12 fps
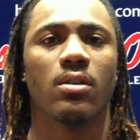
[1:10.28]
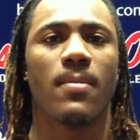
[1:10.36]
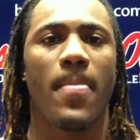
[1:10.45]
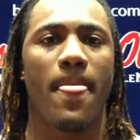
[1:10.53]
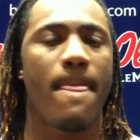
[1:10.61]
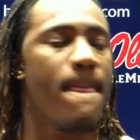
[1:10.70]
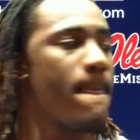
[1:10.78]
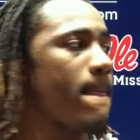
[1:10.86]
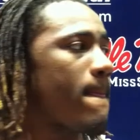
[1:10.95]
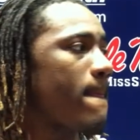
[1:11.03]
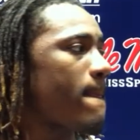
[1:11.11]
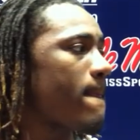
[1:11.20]
Who's kind of
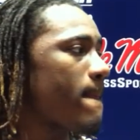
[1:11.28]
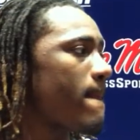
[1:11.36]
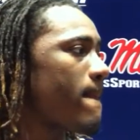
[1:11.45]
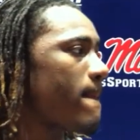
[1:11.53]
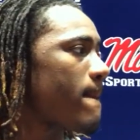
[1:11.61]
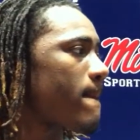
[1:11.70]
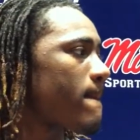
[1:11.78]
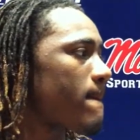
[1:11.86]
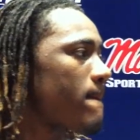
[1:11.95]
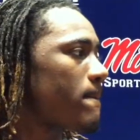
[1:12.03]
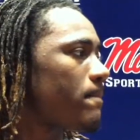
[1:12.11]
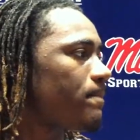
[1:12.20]
been your mentor in
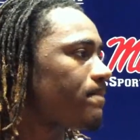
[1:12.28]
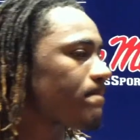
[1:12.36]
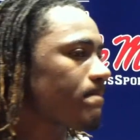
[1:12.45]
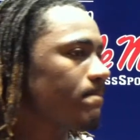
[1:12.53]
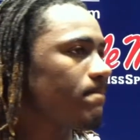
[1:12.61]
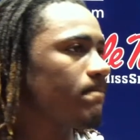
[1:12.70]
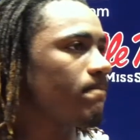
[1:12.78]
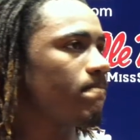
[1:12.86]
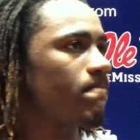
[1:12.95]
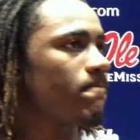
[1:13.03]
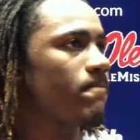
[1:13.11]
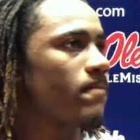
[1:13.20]
that room besides
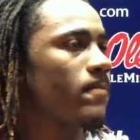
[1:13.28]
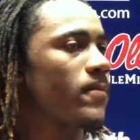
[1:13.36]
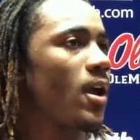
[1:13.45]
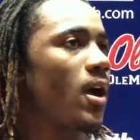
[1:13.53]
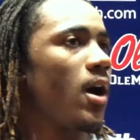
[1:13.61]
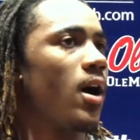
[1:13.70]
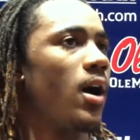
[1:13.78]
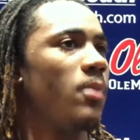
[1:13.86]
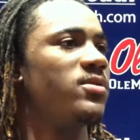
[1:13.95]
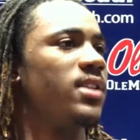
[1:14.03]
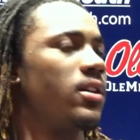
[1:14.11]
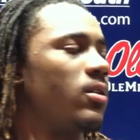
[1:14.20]
Grant? I
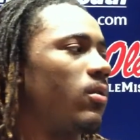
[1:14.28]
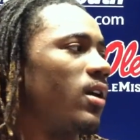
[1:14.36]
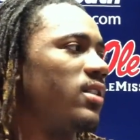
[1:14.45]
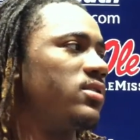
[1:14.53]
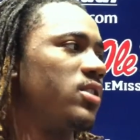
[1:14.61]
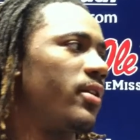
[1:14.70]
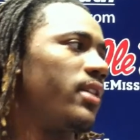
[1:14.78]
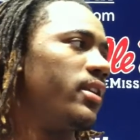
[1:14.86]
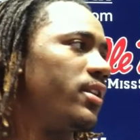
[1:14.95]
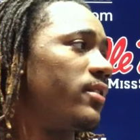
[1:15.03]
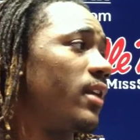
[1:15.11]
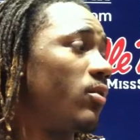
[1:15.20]
would say Laquan. He's a great
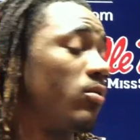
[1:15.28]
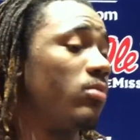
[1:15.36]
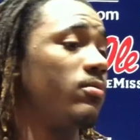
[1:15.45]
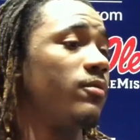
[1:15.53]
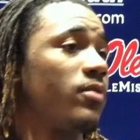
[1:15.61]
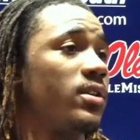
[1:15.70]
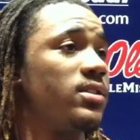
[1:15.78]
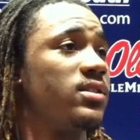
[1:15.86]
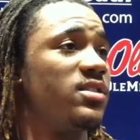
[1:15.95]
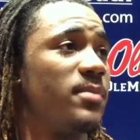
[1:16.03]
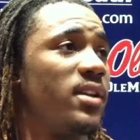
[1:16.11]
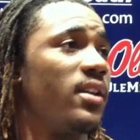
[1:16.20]
leader in that room for us.
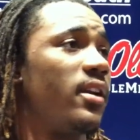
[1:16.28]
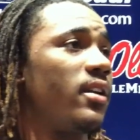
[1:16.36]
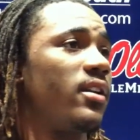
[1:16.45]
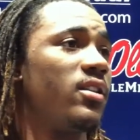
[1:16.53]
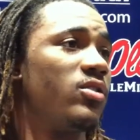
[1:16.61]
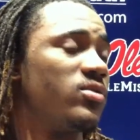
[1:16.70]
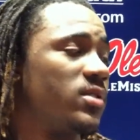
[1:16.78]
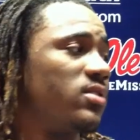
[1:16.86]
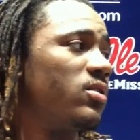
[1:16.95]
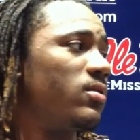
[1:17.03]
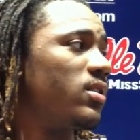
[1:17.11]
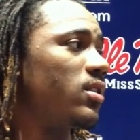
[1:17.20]
He's been there. He knows what he's
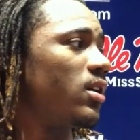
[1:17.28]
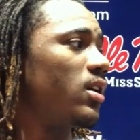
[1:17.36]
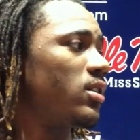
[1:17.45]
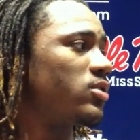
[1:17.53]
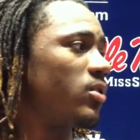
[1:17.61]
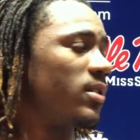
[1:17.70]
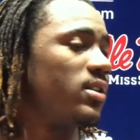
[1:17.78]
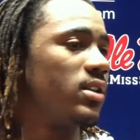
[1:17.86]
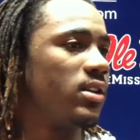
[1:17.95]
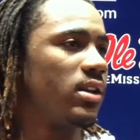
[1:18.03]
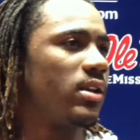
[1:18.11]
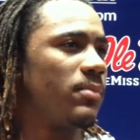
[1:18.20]
doing. So
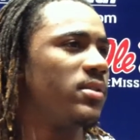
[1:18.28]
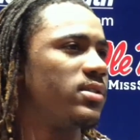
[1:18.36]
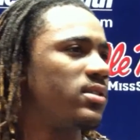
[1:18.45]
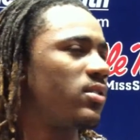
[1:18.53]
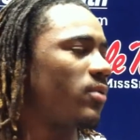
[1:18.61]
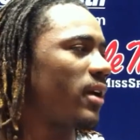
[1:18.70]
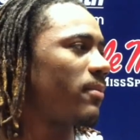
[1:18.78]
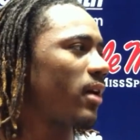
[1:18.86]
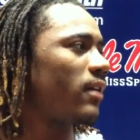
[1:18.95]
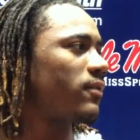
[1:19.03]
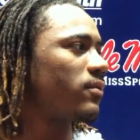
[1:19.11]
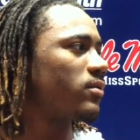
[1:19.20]
he puts us in the right
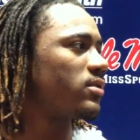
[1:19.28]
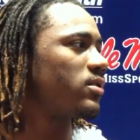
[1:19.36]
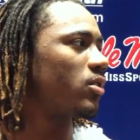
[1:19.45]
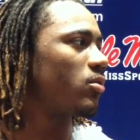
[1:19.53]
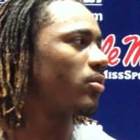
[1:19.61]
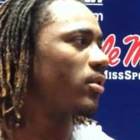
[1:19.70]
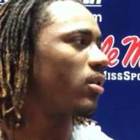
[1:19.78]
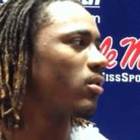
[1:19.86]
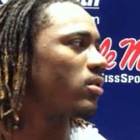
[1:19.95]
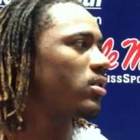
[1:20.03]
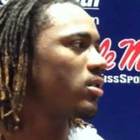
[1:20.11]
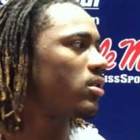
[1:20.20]
path. You know where we're
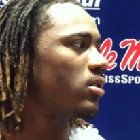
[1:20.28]
going.